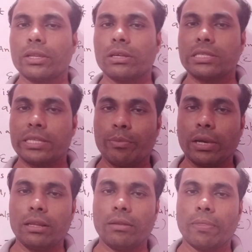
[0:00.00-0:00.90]

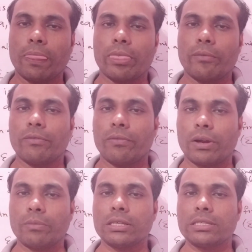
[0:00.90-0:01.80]
symbol.
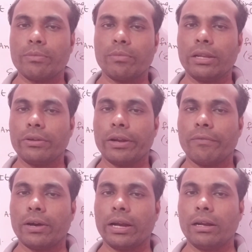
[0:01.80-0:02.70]
From the symbol you
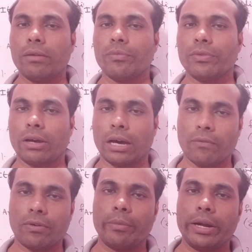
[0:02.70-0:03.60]
define
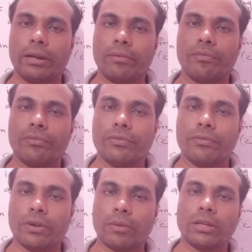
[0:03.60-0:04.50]
alphabet.
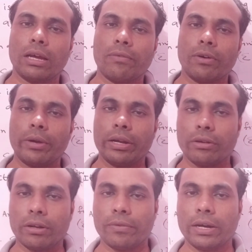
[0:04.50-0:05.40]
From the alphabet
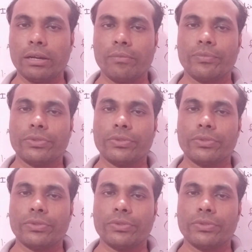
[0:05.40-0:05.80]
you define